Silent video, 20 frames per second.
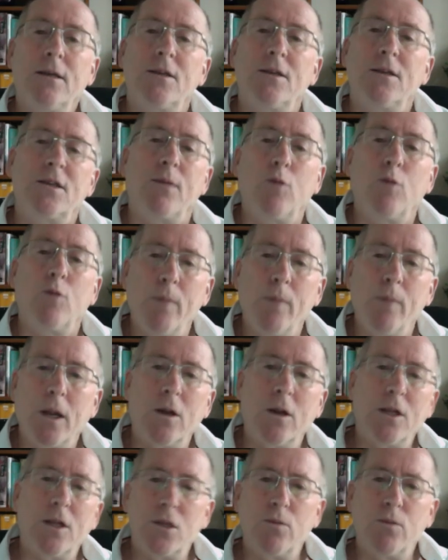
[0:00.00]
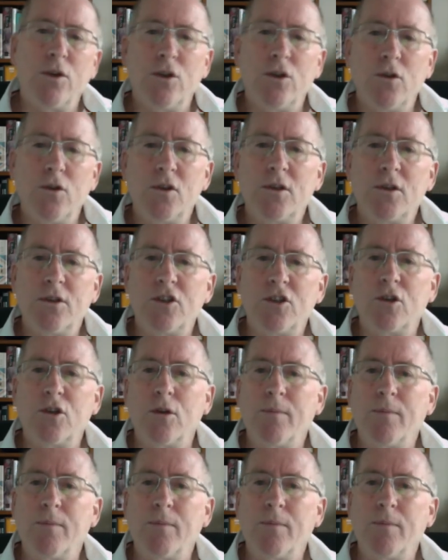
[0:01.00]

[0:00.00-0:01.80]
Some grammarians would use the term